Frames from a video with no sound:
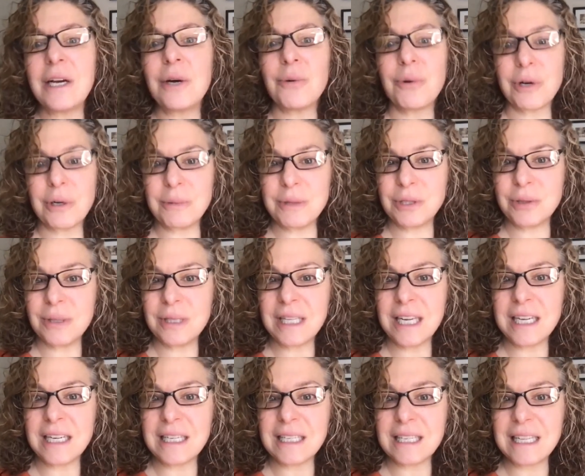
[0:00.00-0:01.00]
We're going to be doing
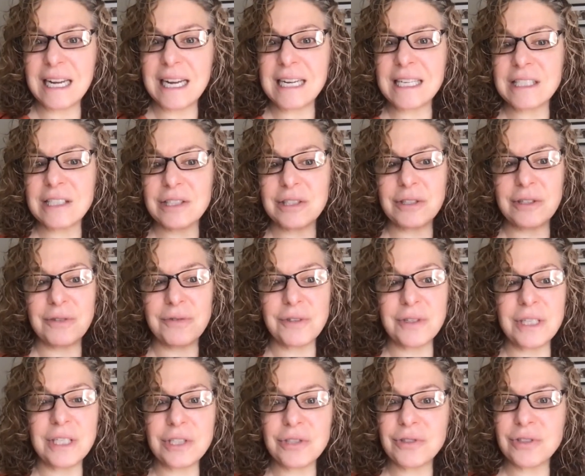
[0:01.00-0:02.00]
that in class. So if you're
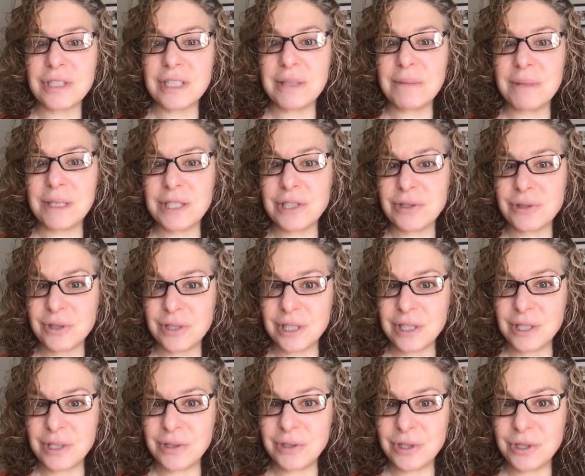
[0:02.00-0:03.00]
interested, make sure
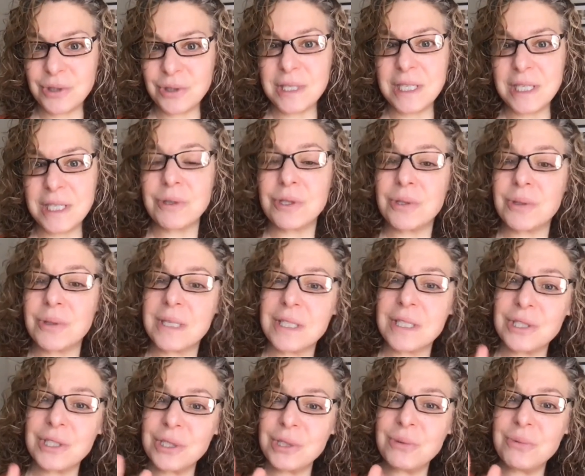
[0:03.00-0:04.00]
that you join. We're doing a
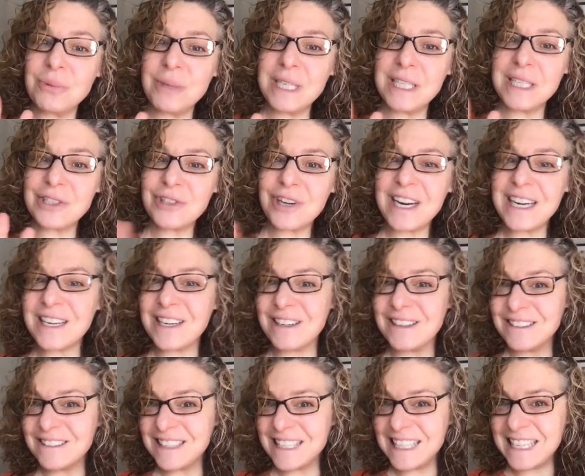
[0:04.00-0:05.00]
two week trial
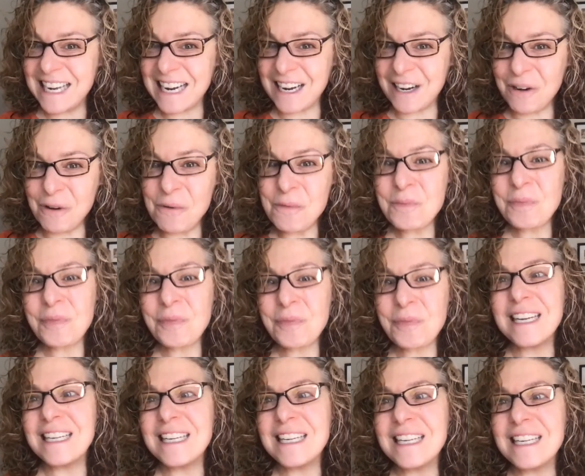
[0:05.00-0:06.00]
right now.
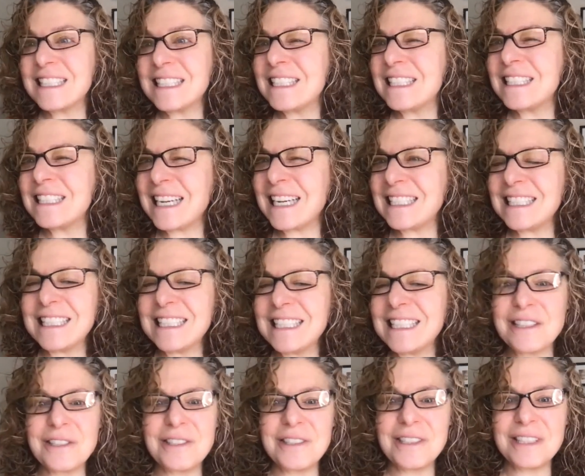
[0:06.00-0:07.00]
It's
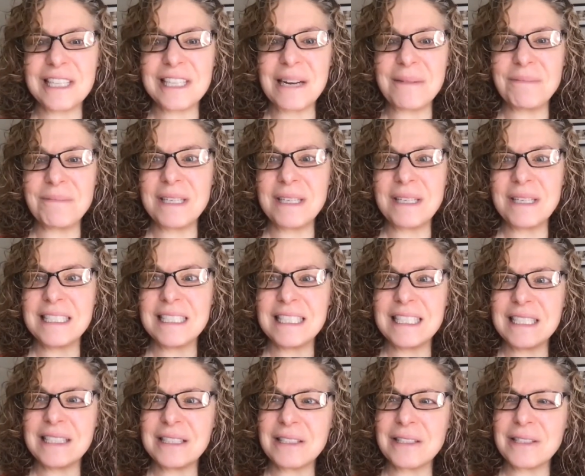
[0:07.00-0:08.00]
$19 up
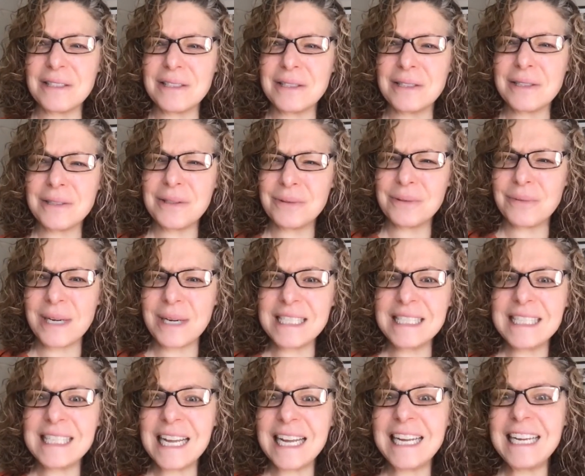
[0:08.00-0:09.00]
until
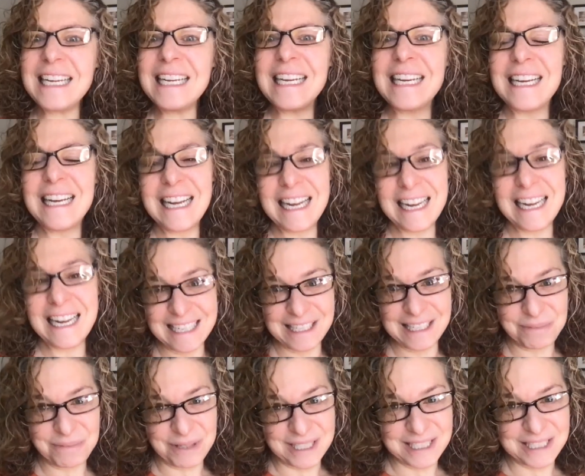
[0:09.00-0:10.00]
Wednesday and then the
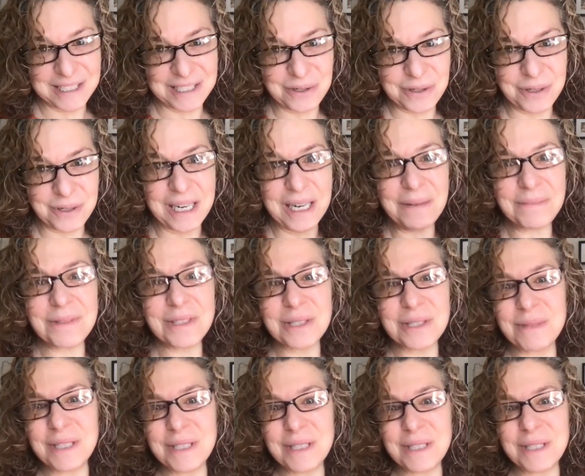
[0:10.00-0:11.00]
price is going up so
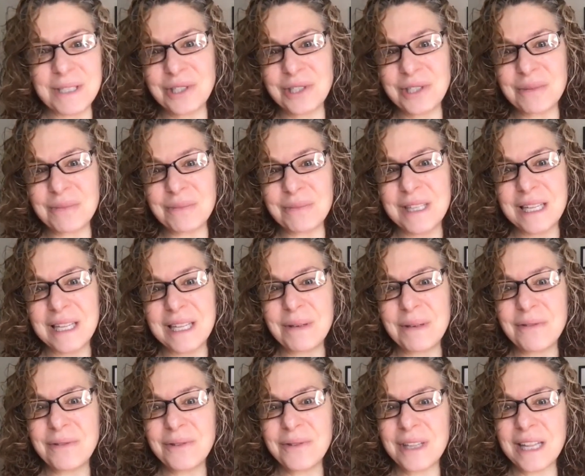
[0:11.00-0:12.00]
make sure you jump on that
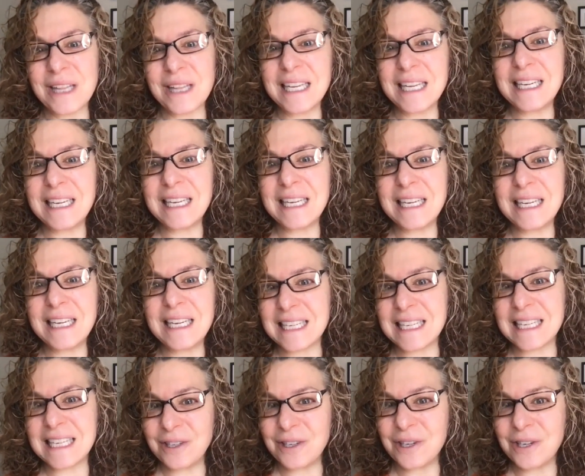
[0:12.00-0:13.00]
before then and it's
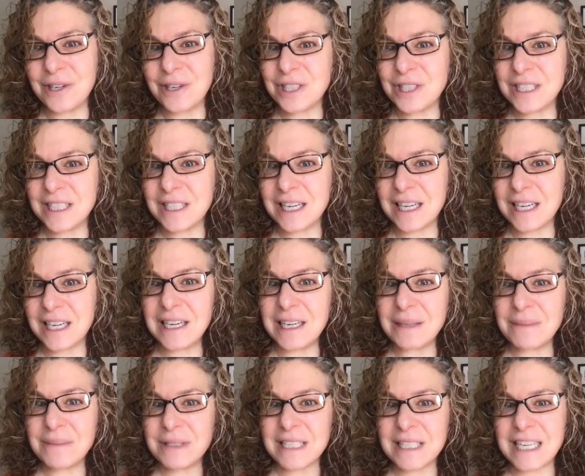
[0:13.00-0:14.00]
at
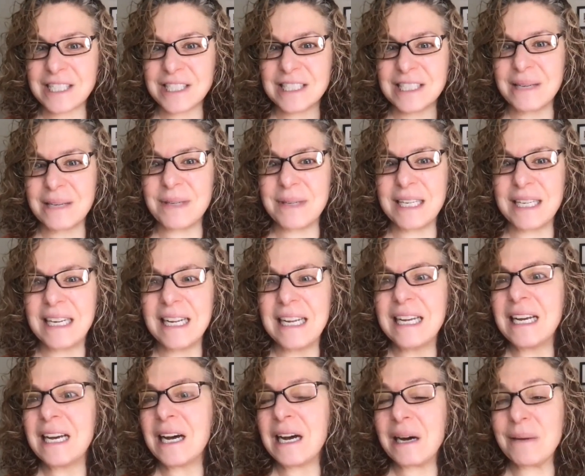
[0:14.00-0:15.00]
ucoachia.com slash summit
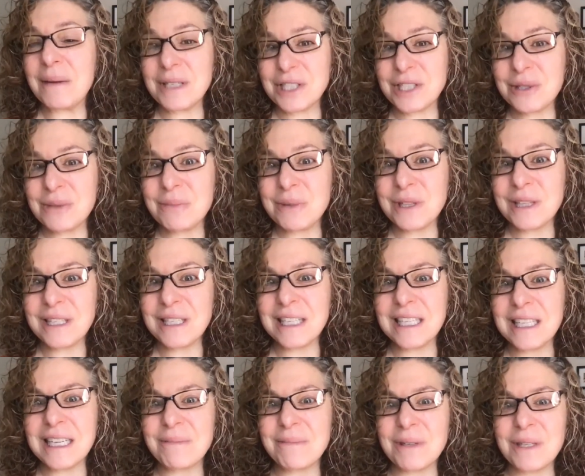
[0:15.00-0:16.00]
i'll make sure to put the
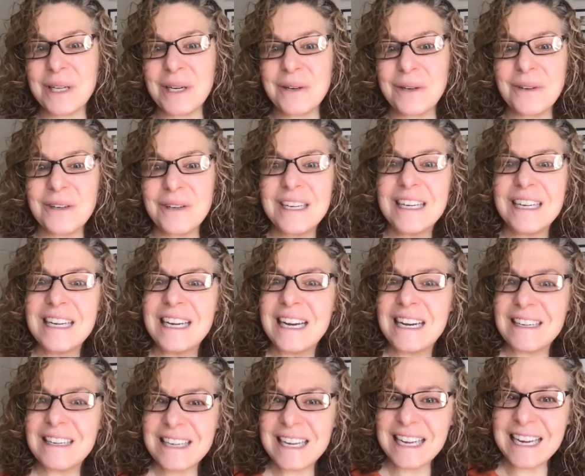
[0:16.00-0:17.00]
link below
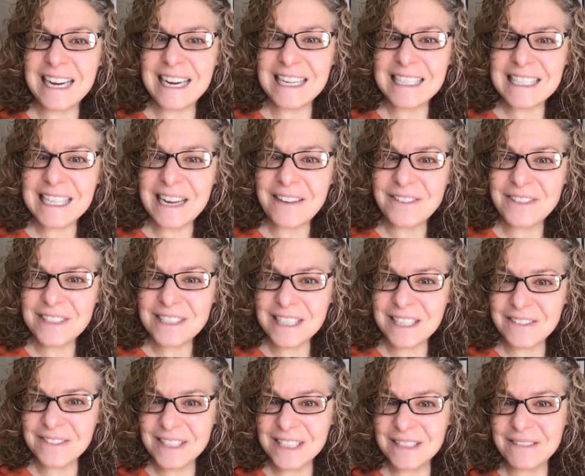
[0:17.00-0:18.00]
okay guys have
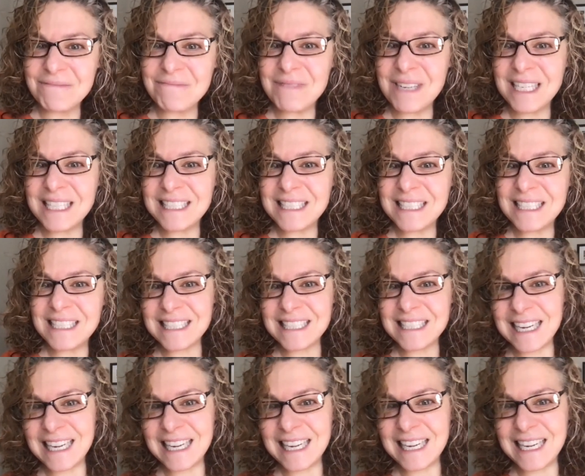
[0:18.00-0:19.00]
yourselves an amazing
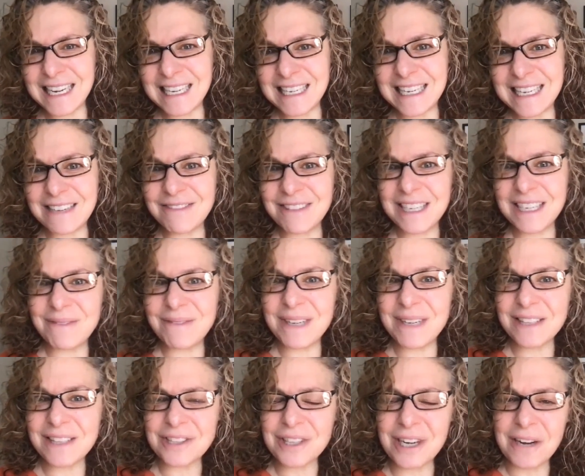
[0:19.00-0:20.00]
day and get ready to make
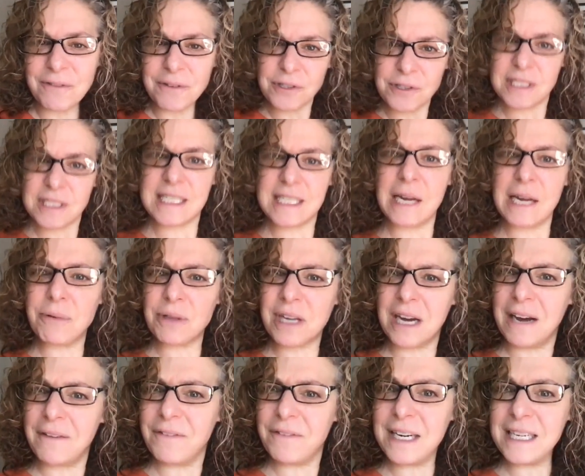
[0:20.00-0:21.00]
those offers say it with
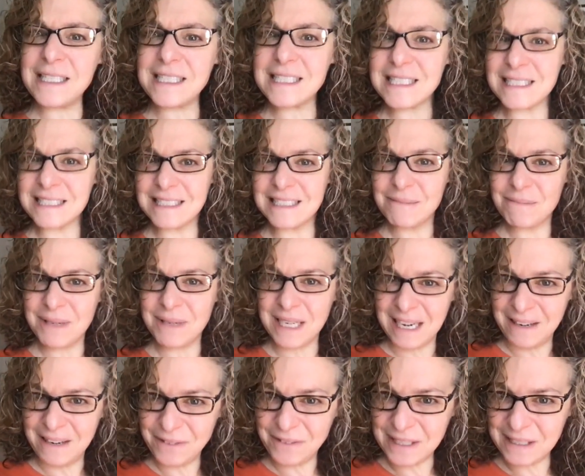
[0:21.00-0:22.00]
confidence be
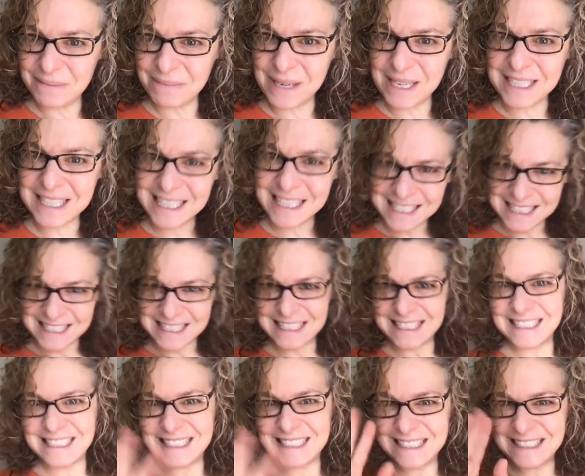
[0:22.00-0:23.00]
confident about it
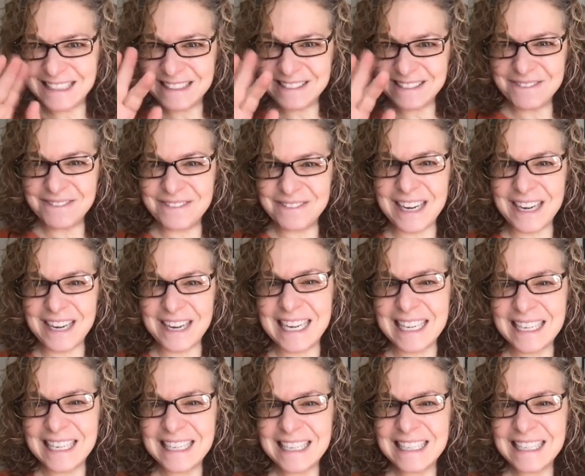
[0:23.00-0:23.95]
bye